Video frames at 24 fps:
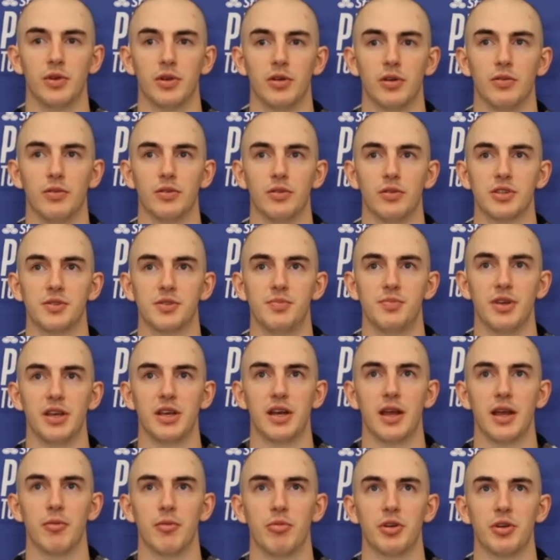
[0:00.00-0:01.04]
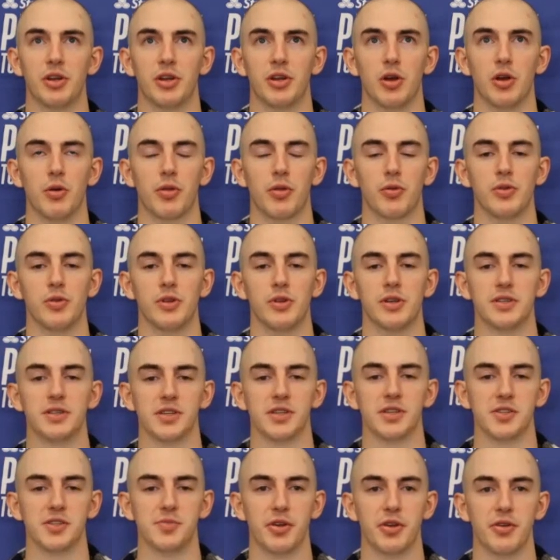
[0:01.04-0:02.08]
just being able to go through this
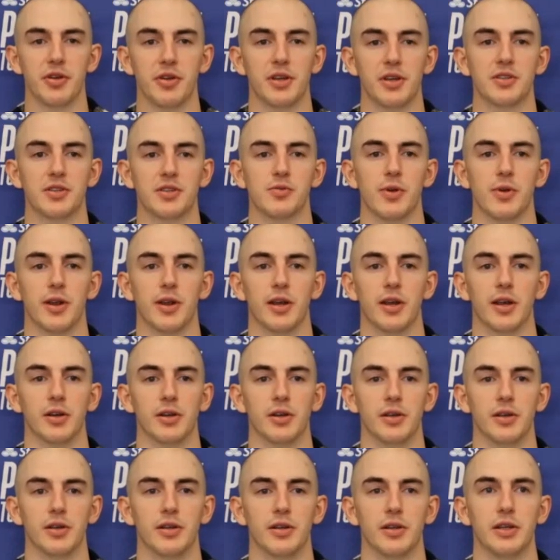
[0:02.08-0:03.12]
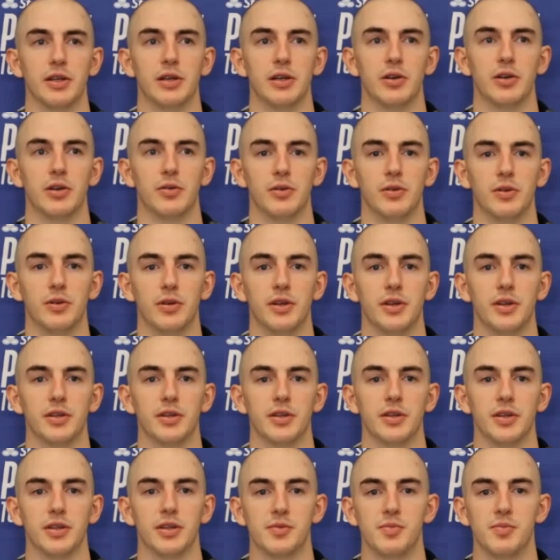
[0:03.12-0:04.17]
experience where,
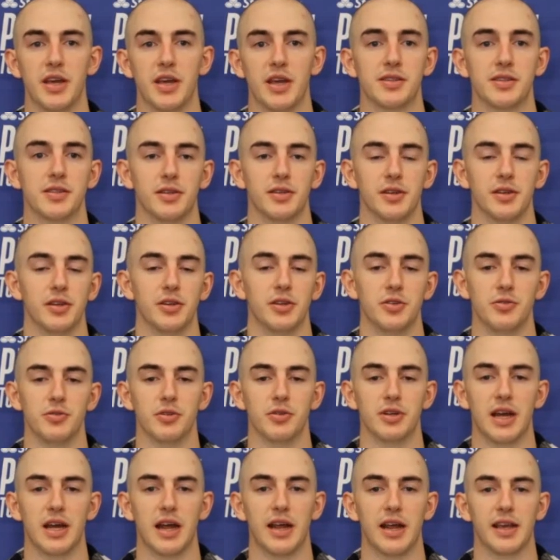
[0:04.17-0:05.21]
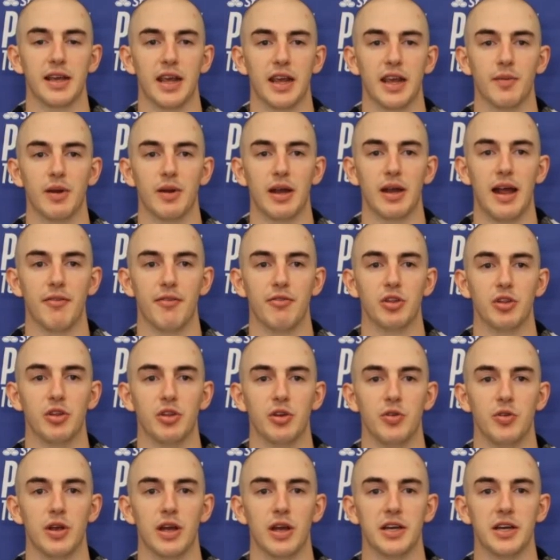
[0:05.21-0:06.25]
it's basically a do or die game, and having the
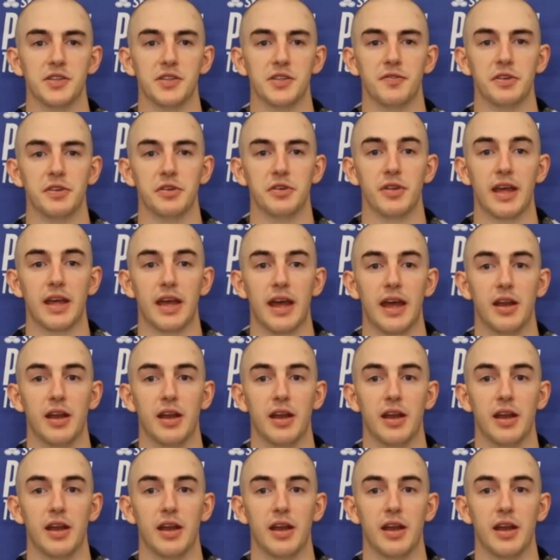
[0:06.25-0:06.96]
new guys feel that